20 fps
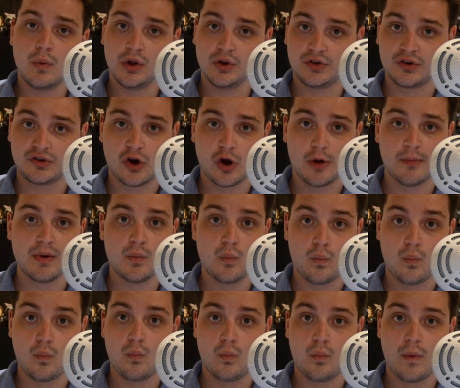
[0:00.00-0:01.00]
will
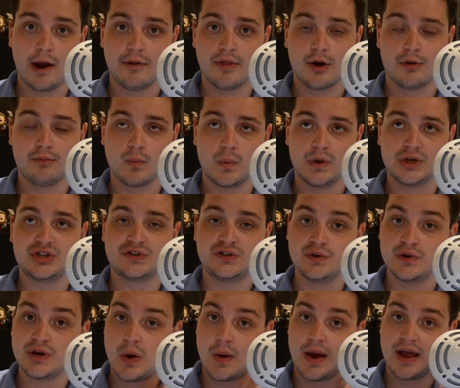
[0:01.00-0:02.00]
determine where their which
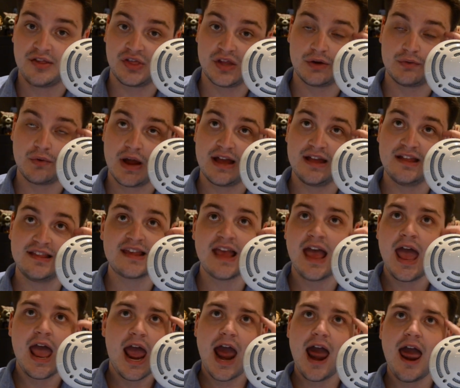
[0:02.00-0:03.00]
studio has their rights,
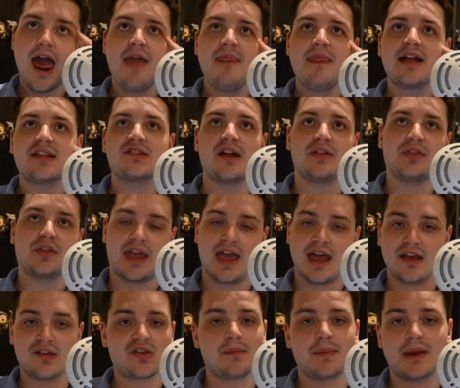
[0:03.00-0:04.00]
and that's not the
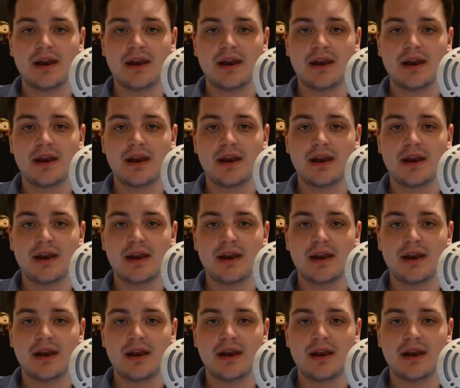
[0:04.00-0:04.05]
case.